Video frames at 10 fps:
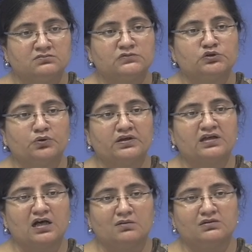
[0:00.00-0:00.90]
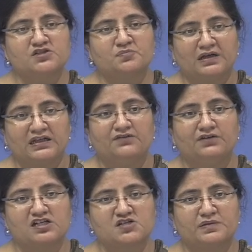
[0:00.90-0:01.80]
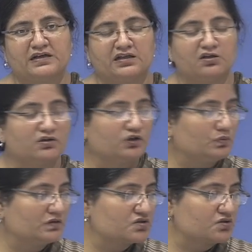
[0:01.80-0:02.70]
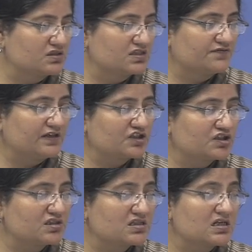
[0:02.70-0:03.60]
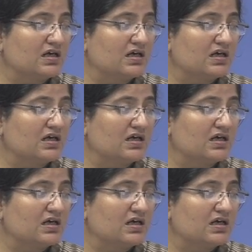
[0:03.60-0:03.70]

knowing how much money we are spending on human resources functions.